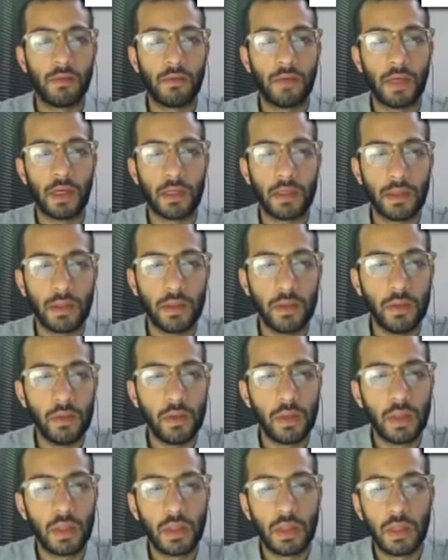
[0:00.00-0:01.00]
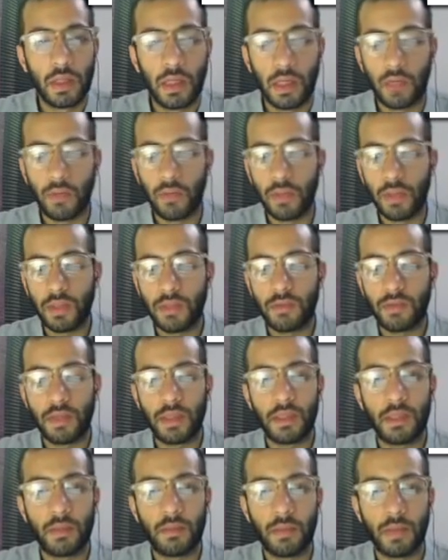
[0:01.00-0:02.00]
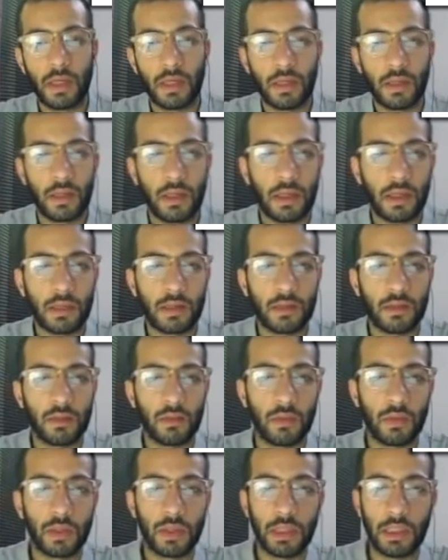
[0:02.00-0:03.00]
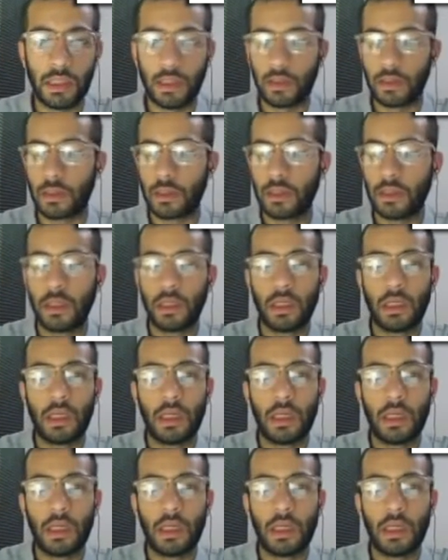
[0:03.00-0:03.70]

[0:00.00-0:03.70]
value, and we divide it by that one here.